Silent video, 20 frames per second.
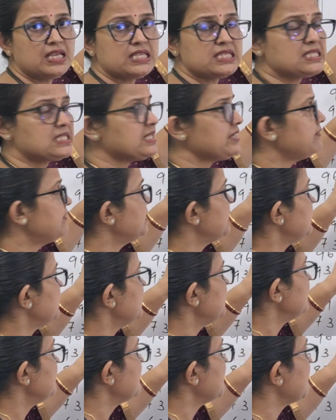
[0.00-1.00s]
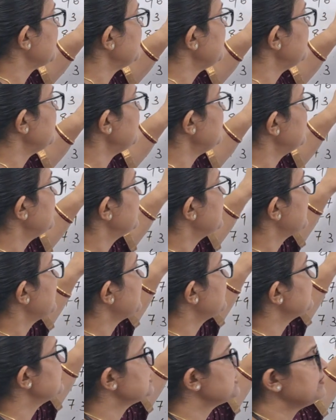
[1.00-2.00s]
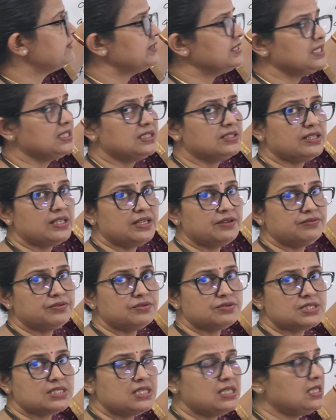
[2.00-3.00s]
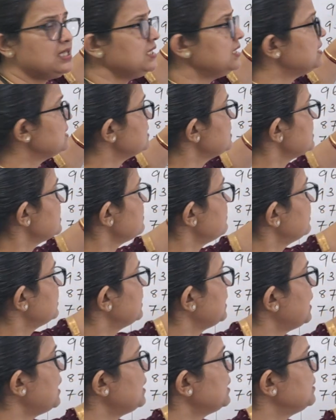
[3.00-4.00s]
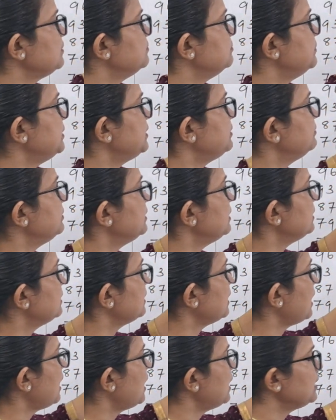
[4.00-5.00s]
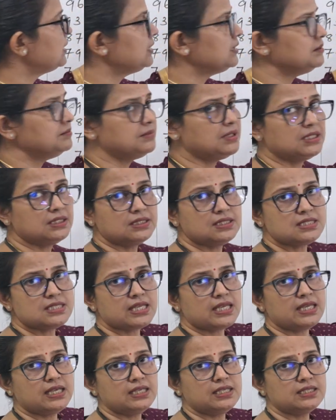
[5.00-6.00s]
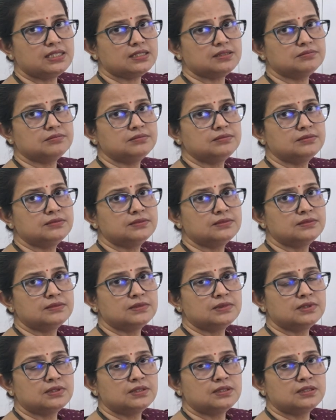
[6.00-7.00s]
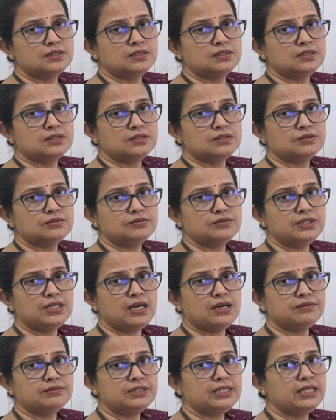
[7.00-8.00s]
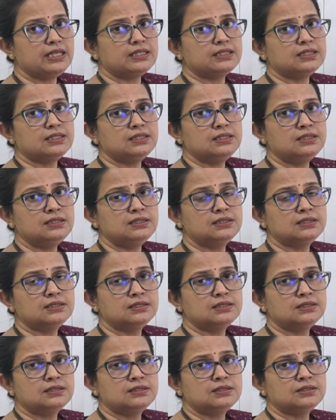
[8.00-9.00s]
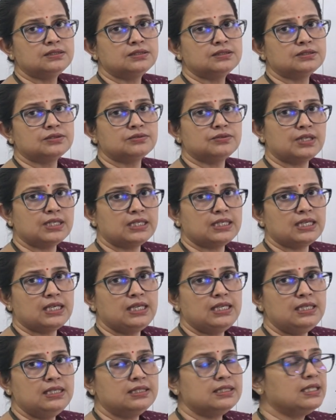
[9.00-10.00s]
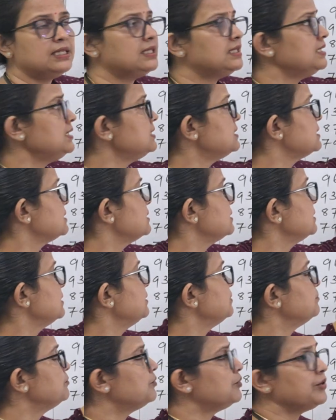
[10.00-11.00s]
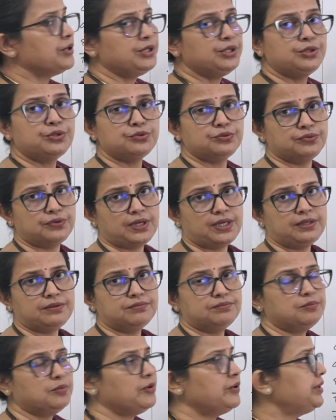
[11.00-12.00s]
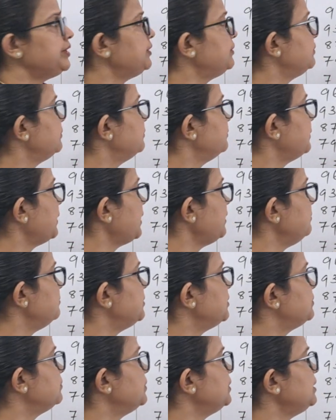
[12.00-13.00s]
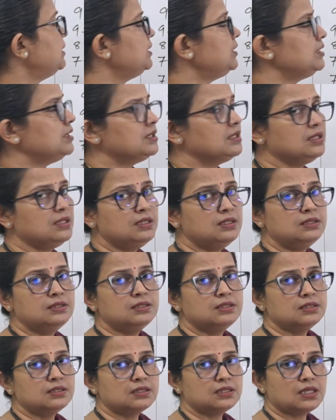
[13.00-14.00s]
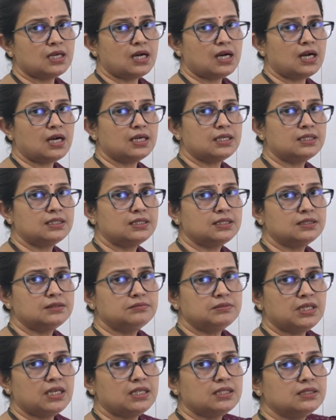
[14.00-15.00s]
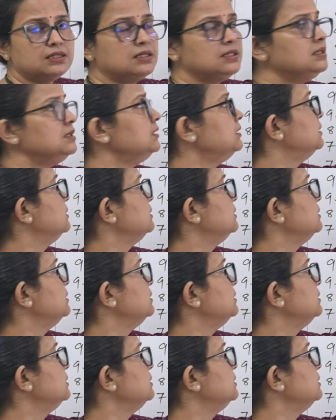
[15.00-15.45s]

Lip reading: 79 and 73. If you see this is our third term. Between the third term and the second term. We have taken quantile that is 0.25. 0.25 between the third term and the